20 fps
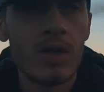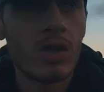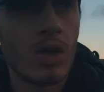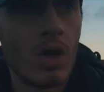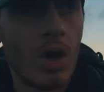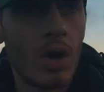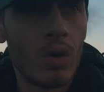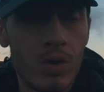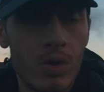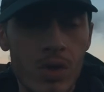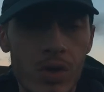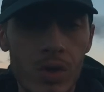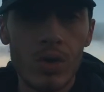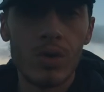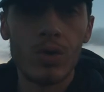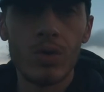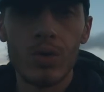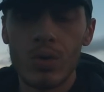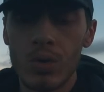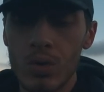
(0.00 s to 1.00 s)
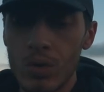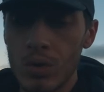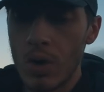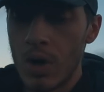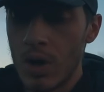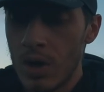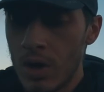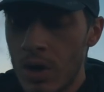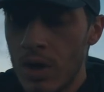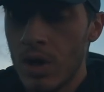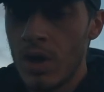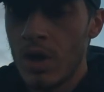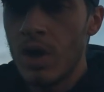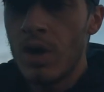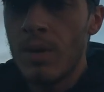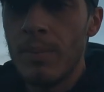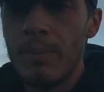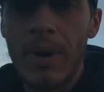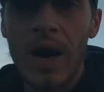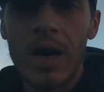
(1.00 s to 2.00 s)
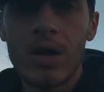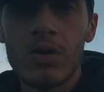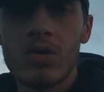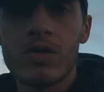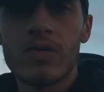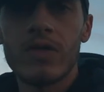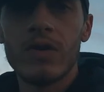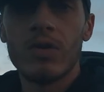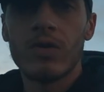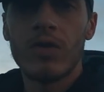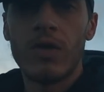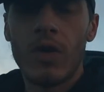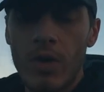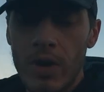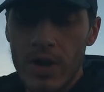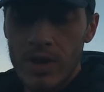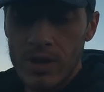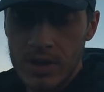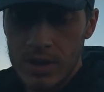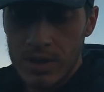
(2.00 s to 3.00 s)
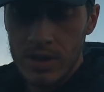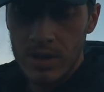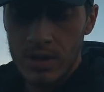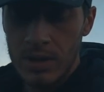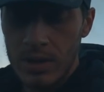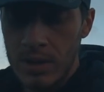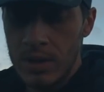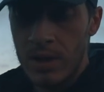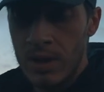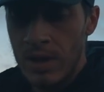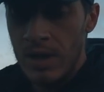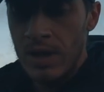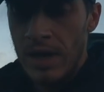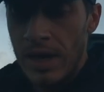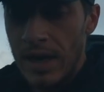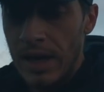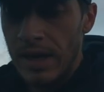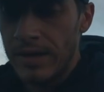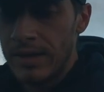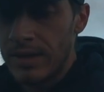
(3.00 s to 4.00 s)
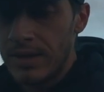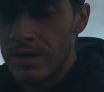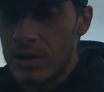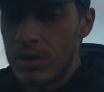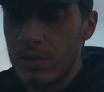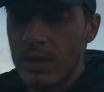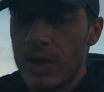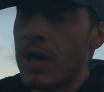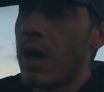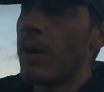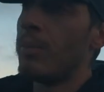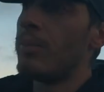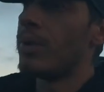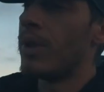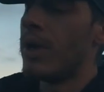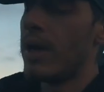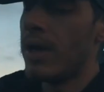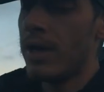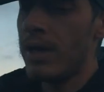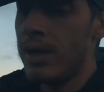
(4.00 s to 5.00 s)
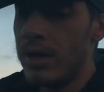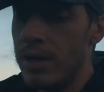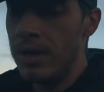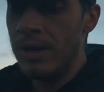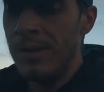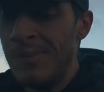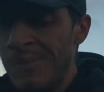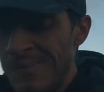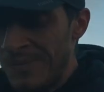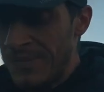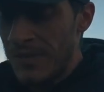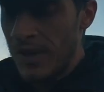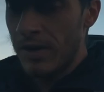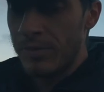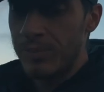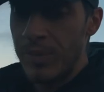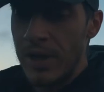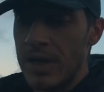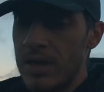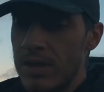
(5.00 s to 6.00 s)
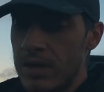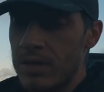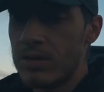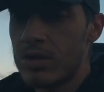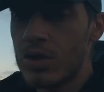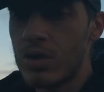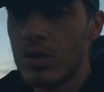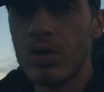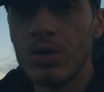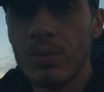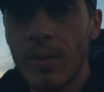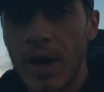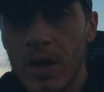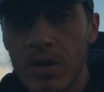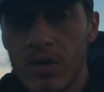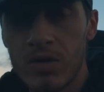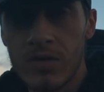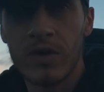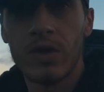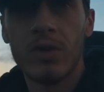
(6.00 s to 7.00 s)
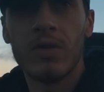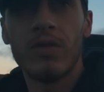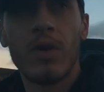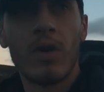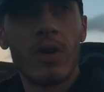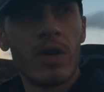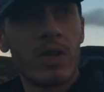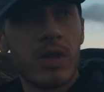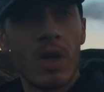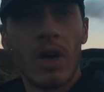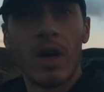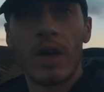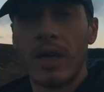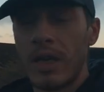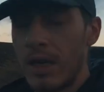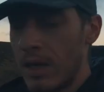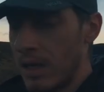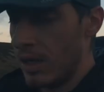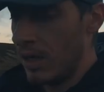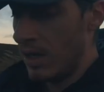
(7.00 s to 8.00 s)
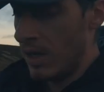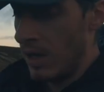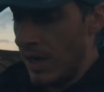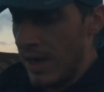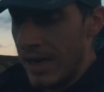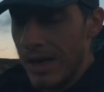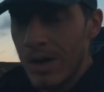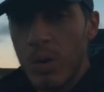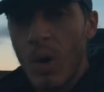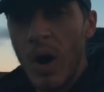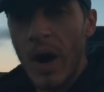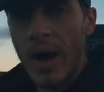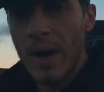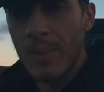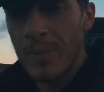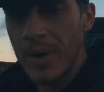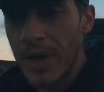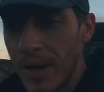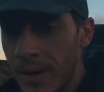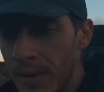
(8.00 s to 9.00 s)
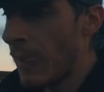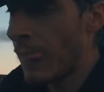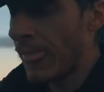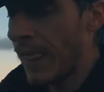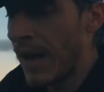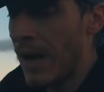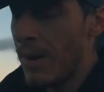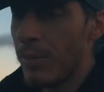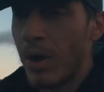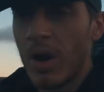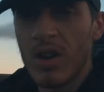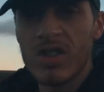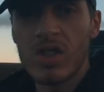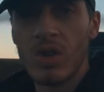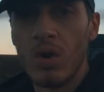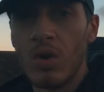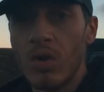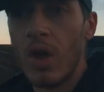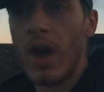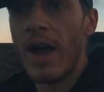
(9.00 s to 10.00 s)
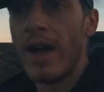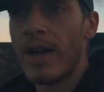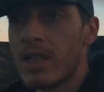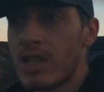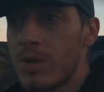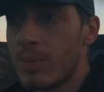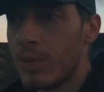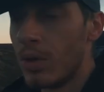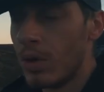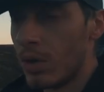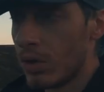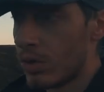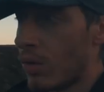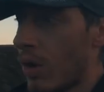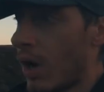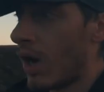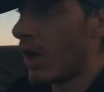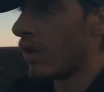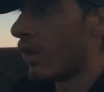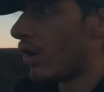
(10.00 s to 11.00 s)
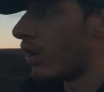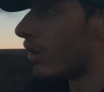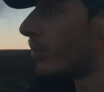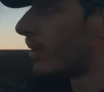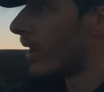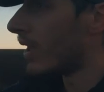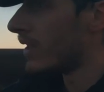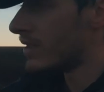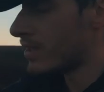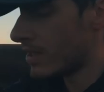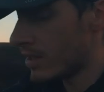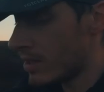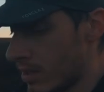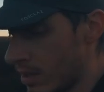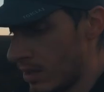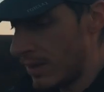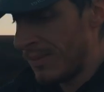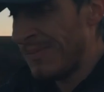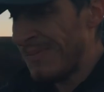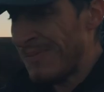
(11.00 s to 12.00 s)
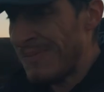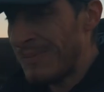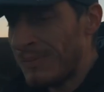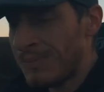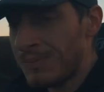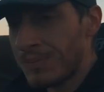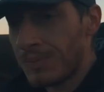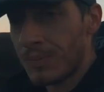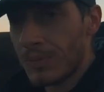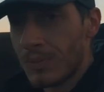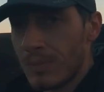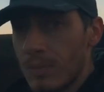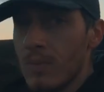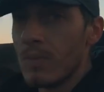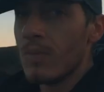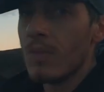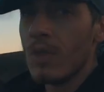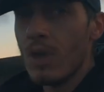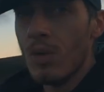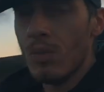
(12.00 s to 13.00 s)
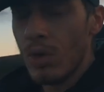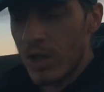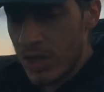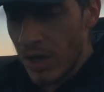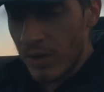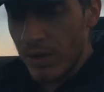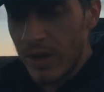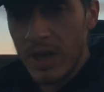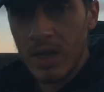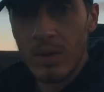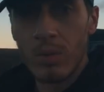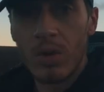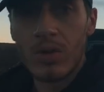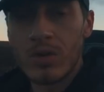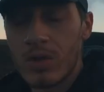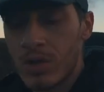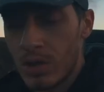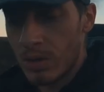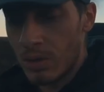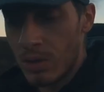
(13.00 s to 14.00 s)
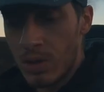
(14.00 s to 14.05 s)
go to Macclesfield Forest and do a camp there. I've been to Macclesfield Forest like quite a bit, but I've still not explored quite a lot of the places, which I really want to.